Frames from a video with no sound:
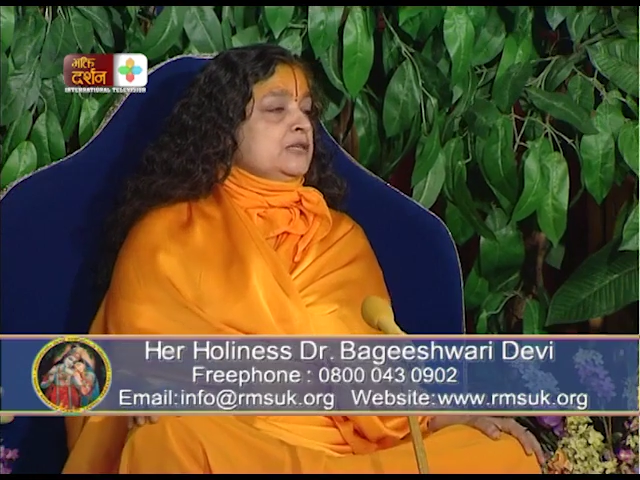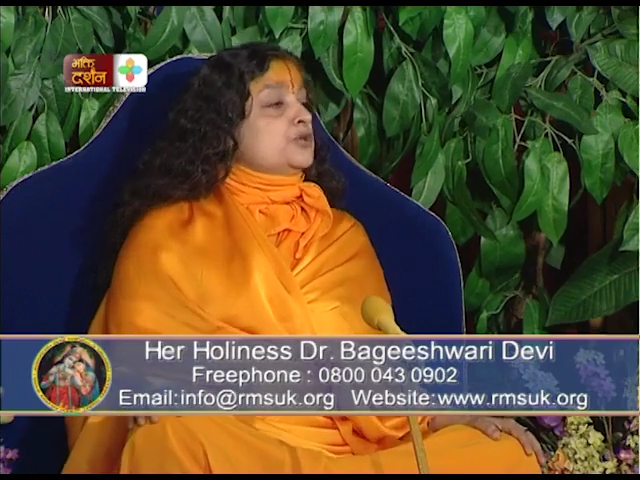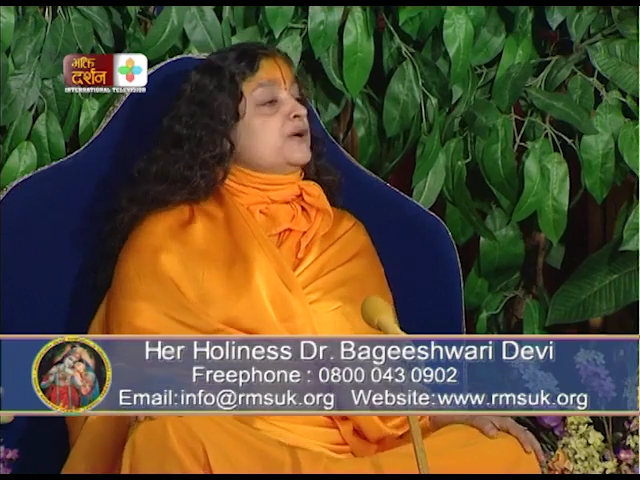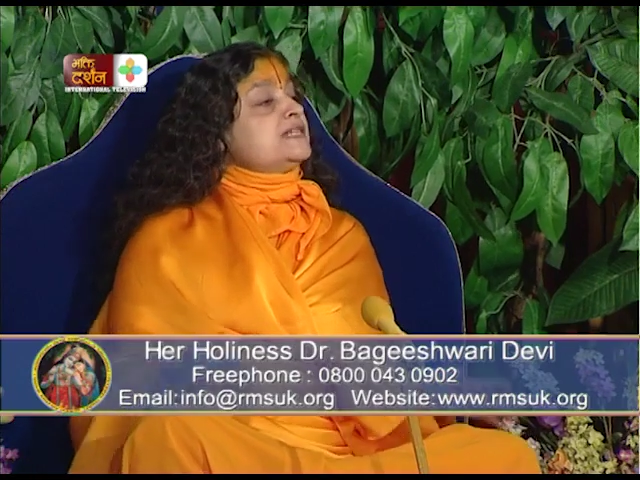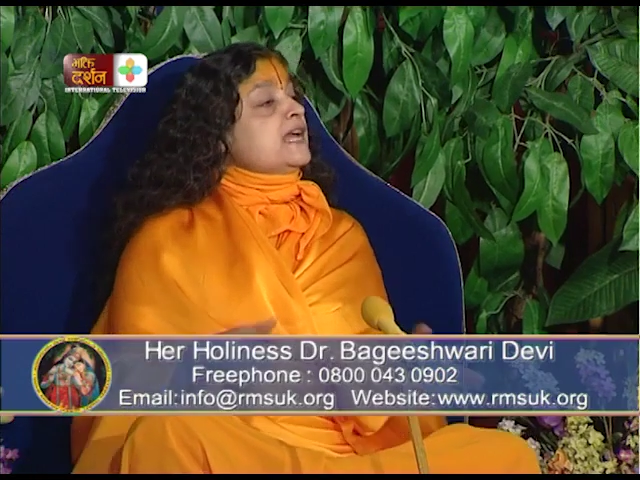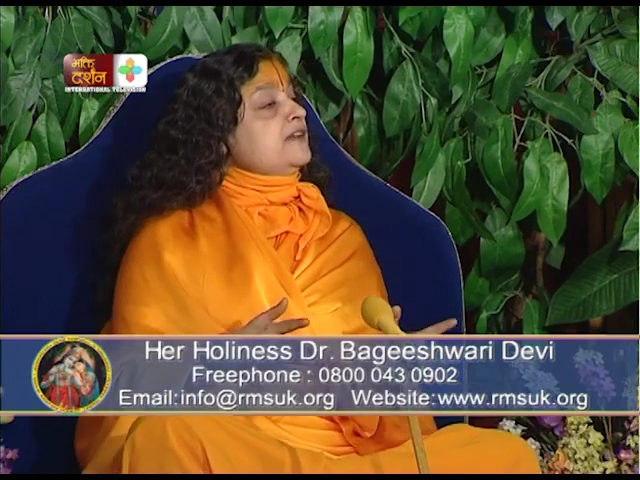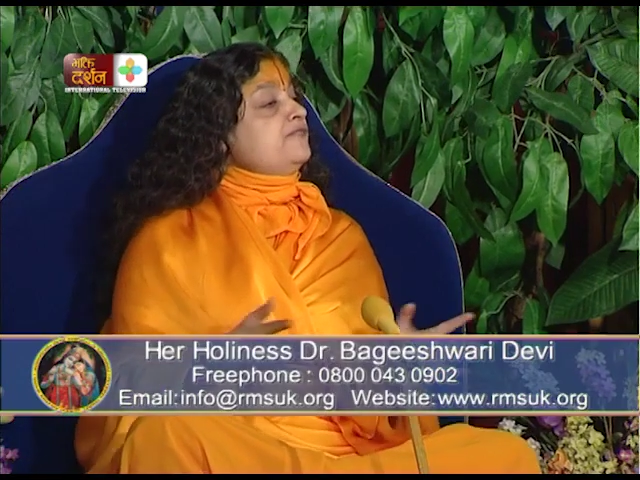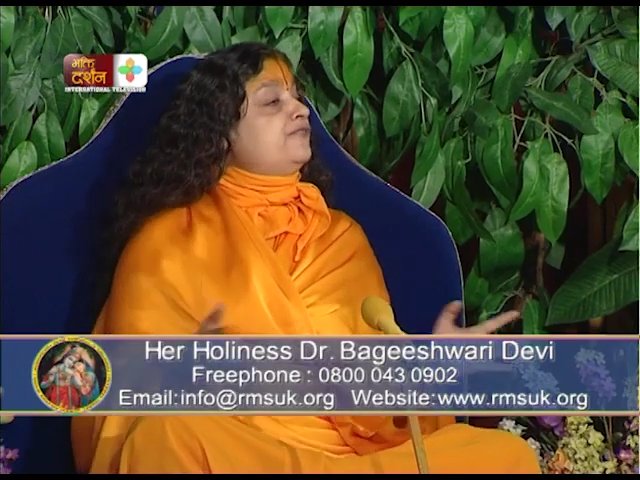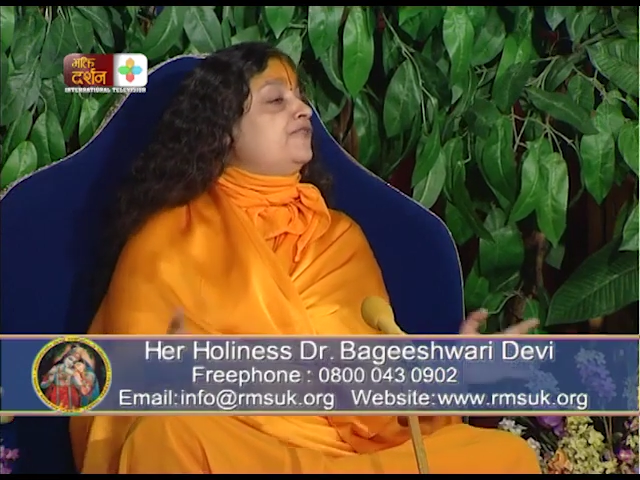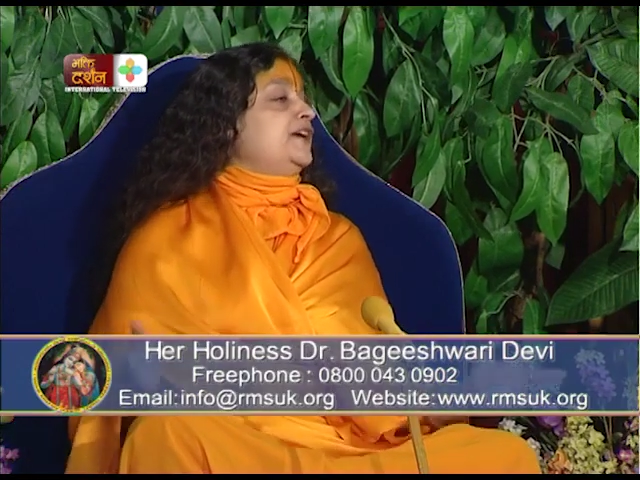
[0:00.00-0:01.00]
to attain
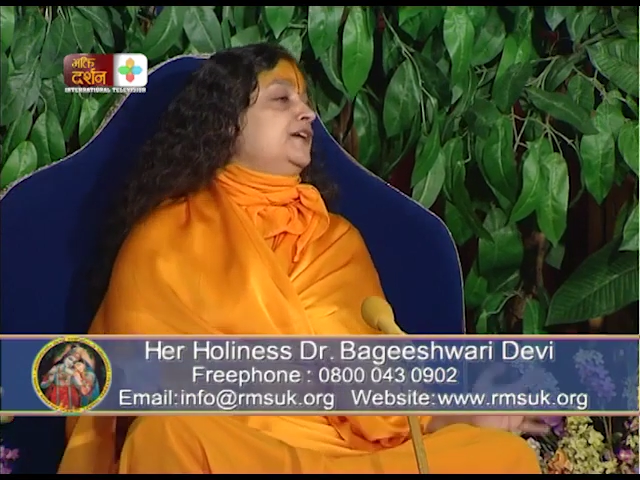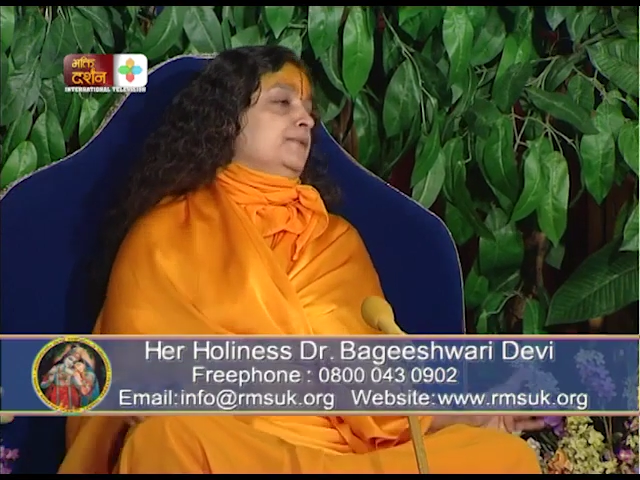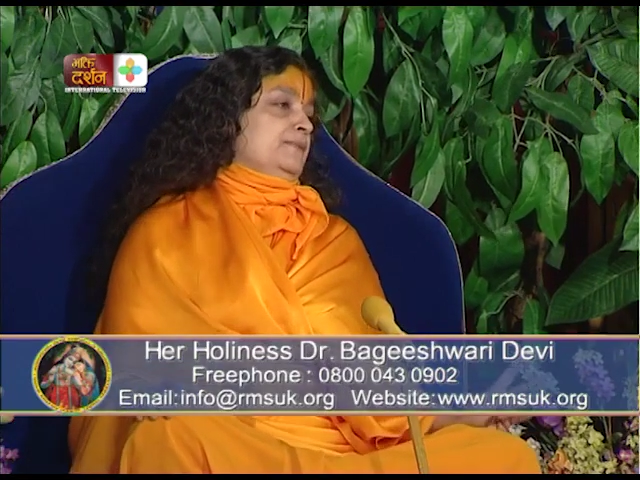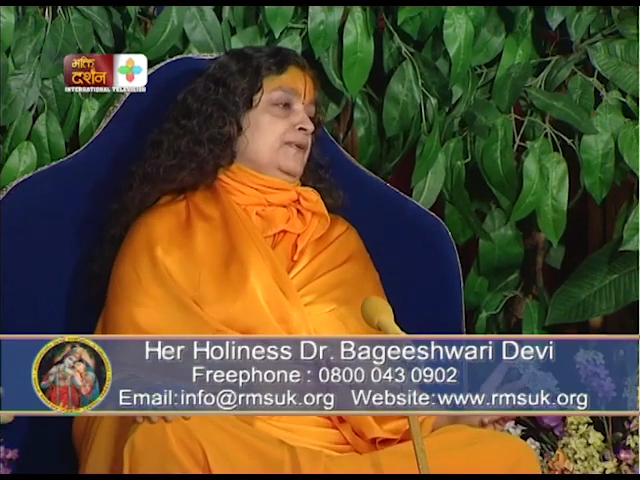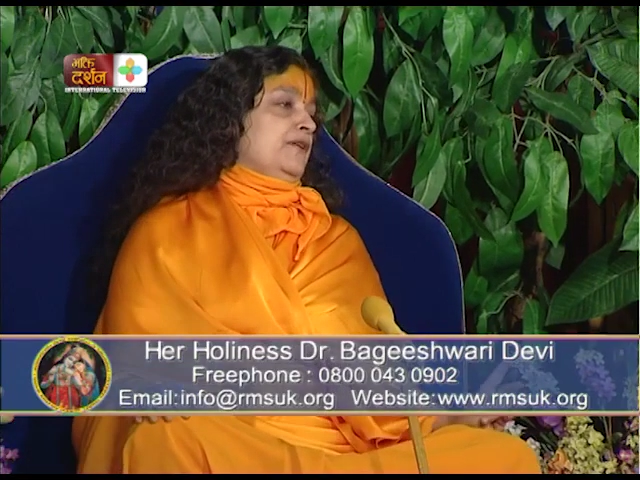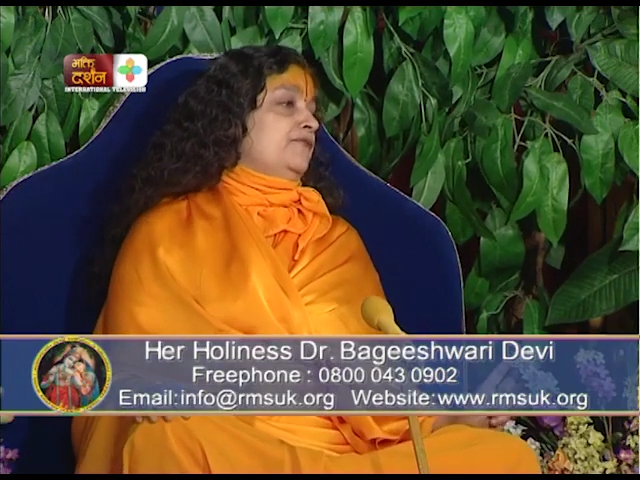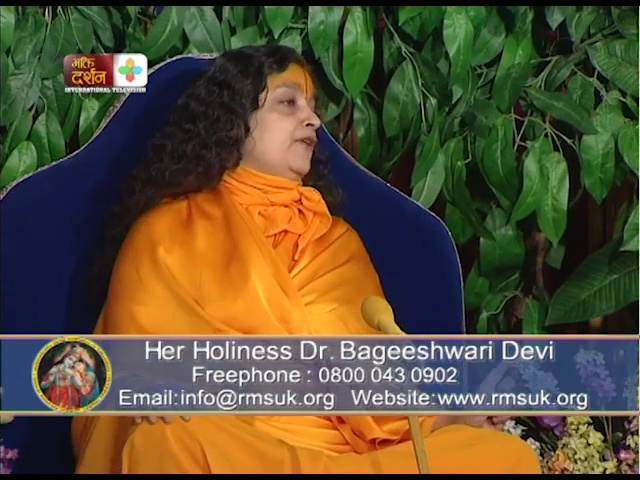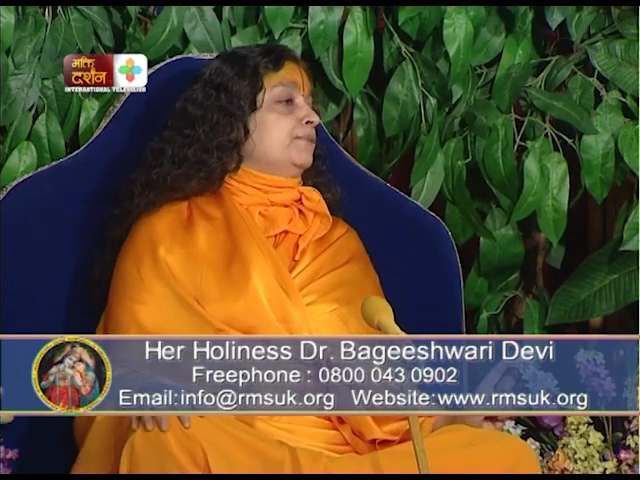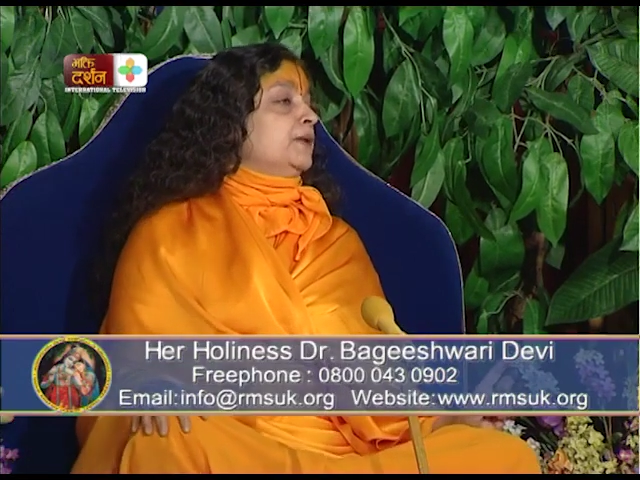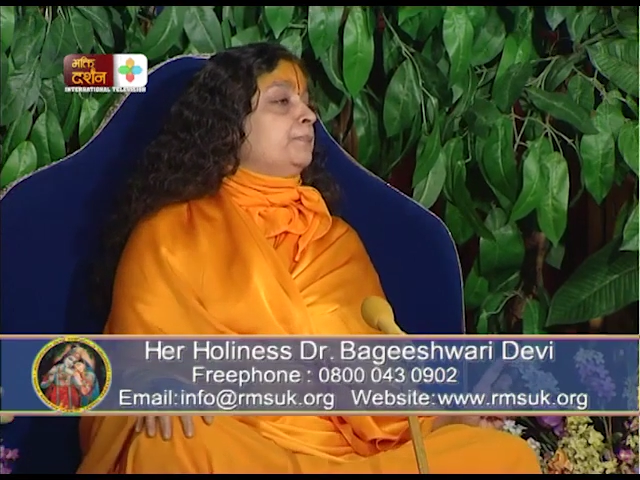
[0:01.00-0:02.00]
freedom from the